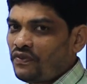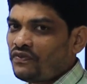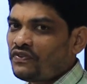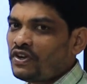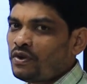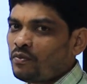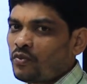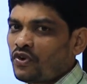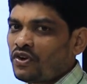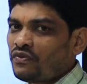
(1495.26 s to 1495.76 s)

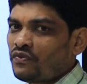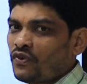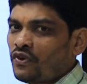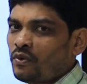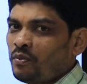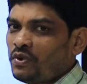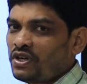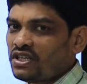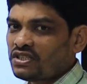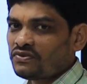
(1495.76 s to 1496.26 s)

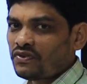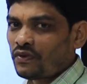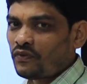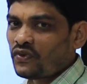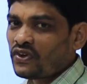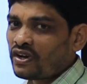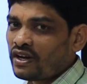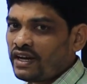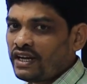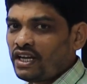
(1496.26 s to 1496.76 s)
15.4 minutes, when we
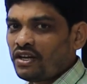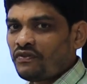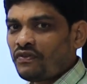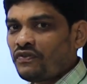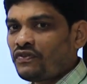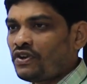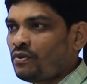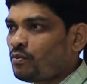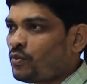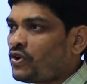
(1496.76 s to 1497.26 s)
are
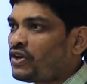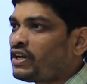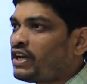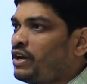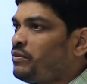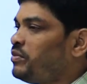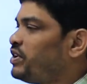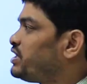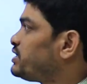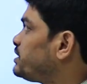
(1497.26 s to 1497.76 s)
writing
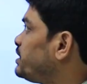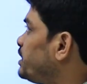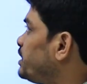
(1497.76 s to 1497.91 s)
15.9 minutes,